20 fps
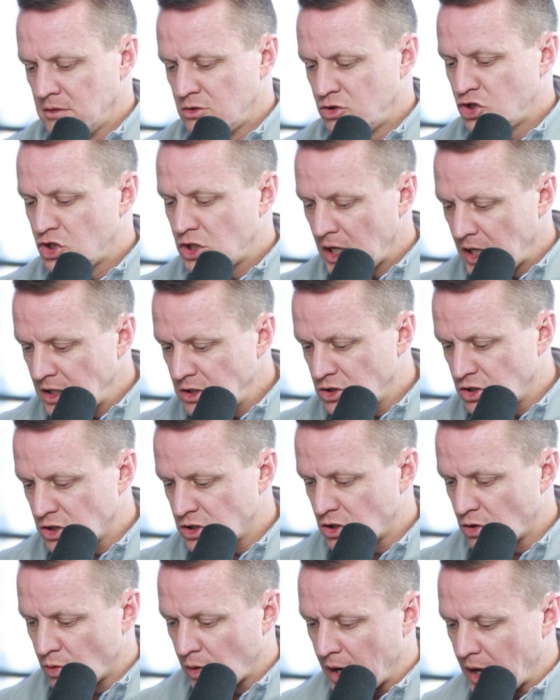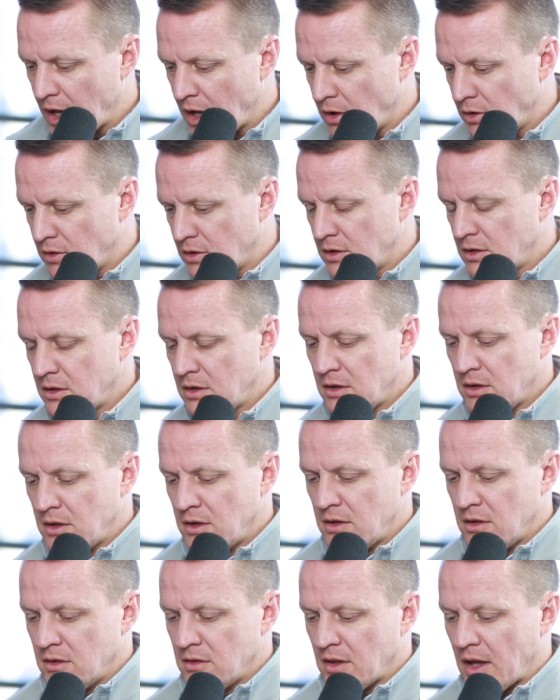changes around
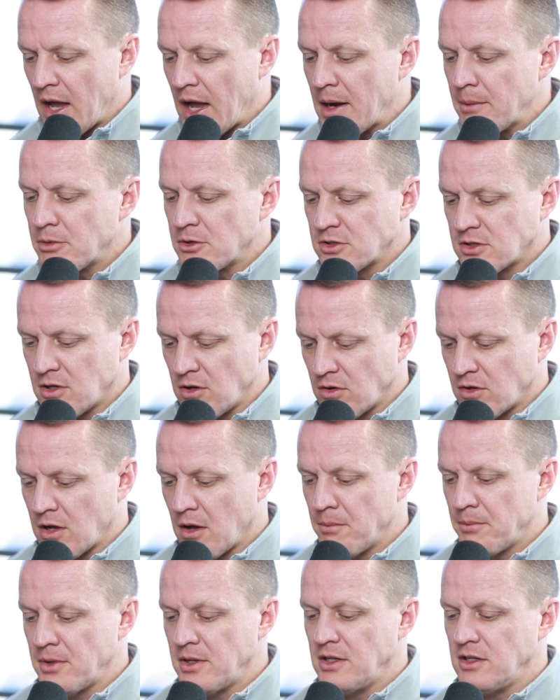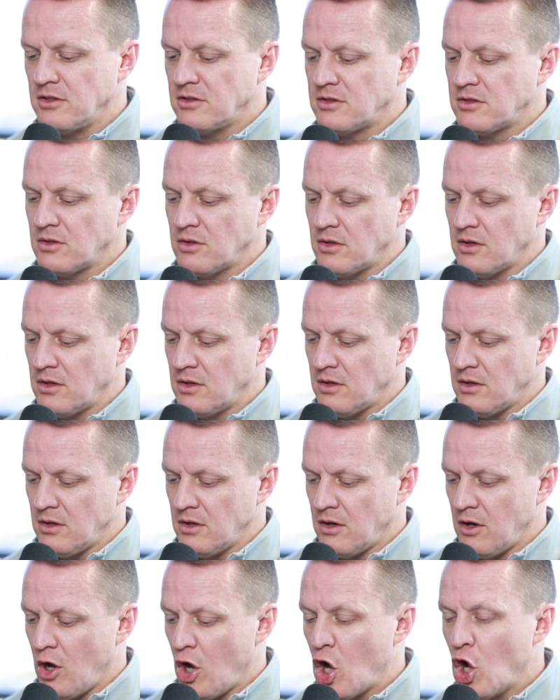the hyperscale companies'
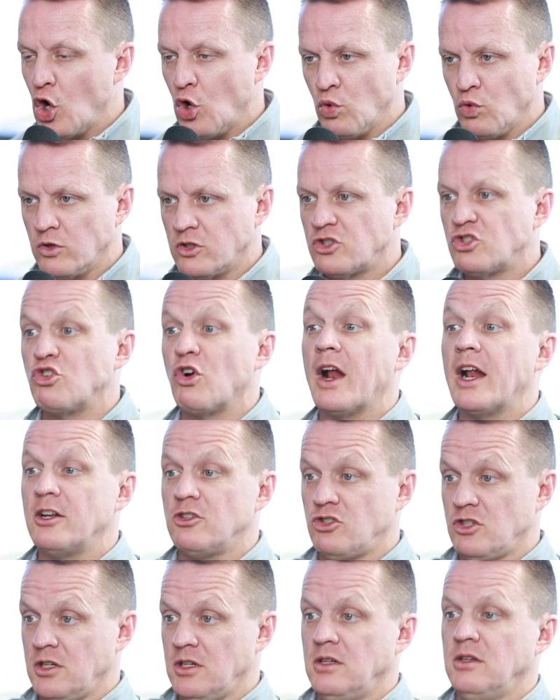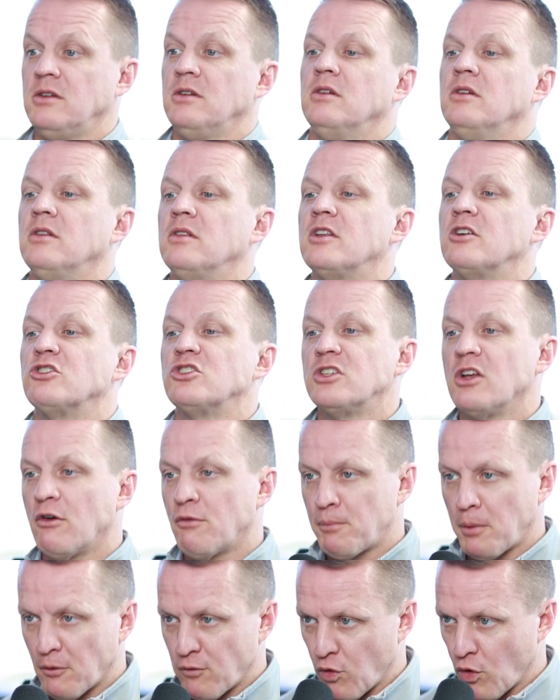owned strategy, their
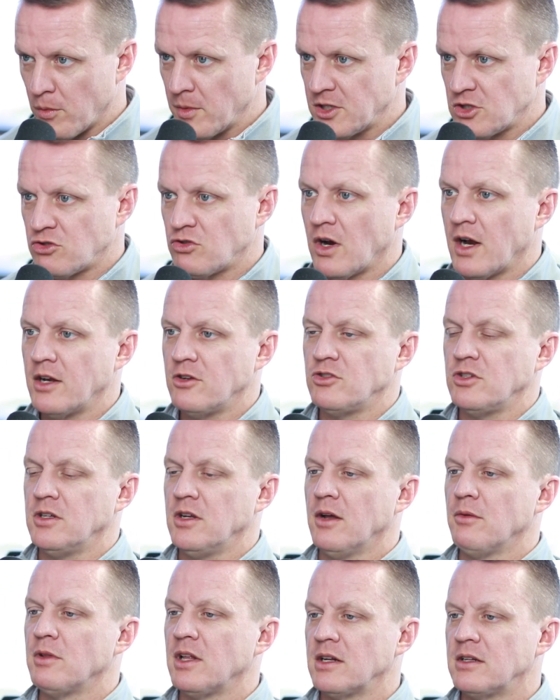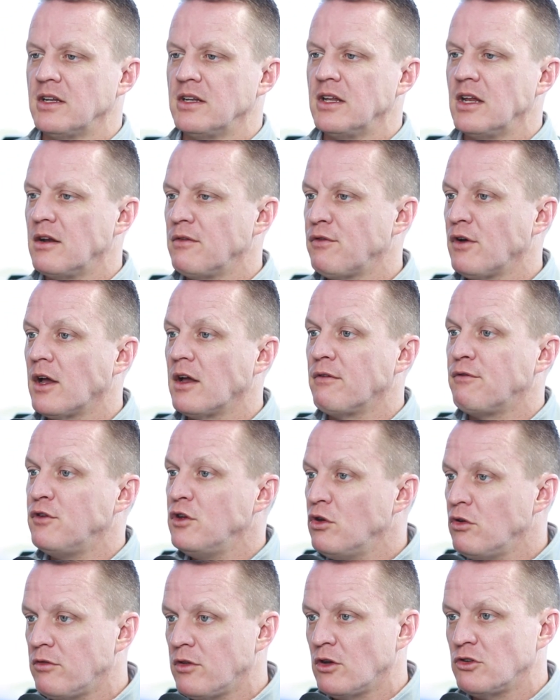self-performance strategy. I would like to identify a
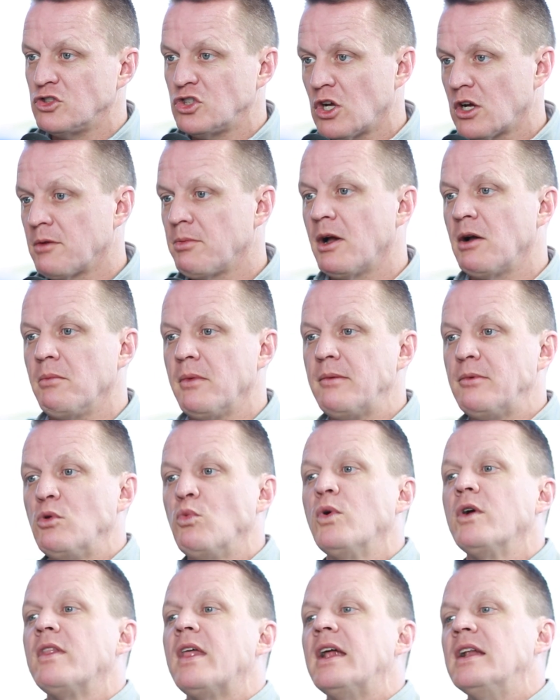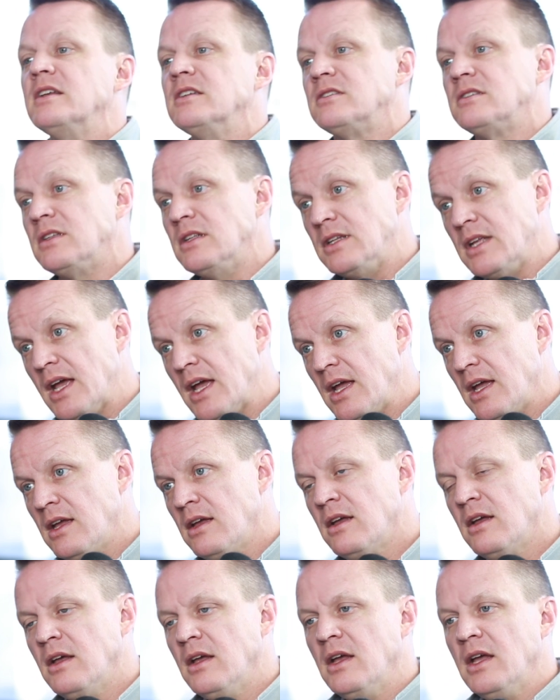few of those, talk about maybe where that is today
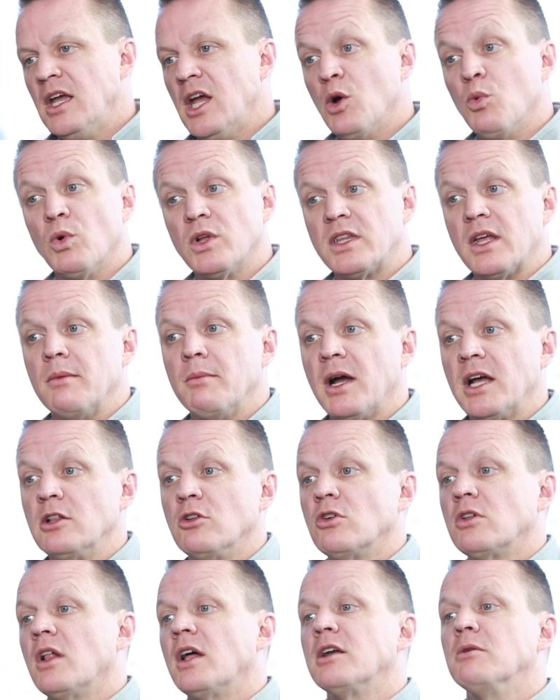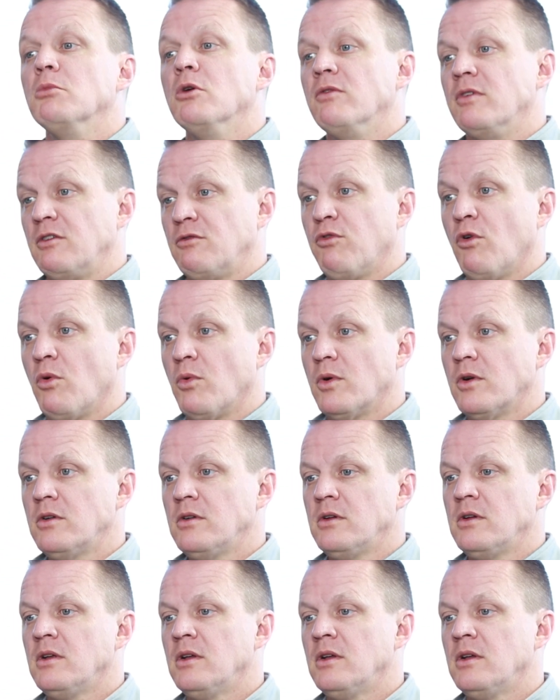and what that might look like moving forward.